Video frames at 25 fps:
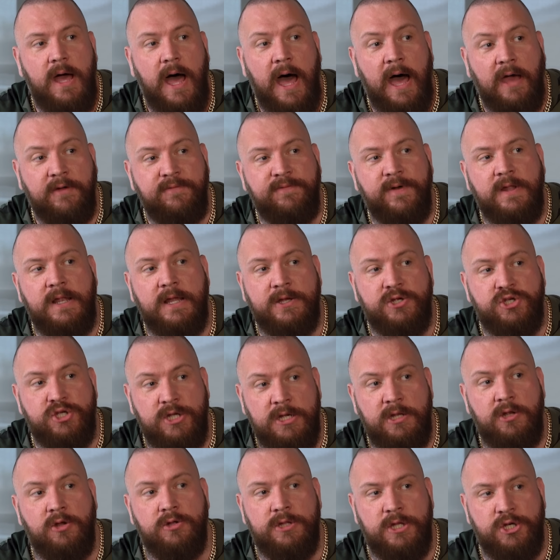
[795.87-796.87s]
I felt like
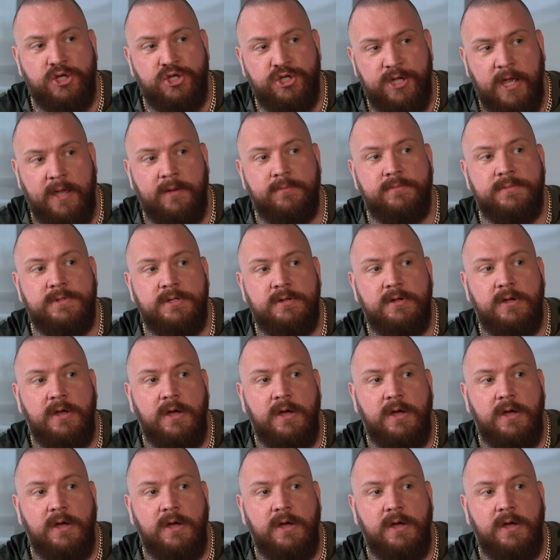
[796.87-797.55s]
she looked ashamed.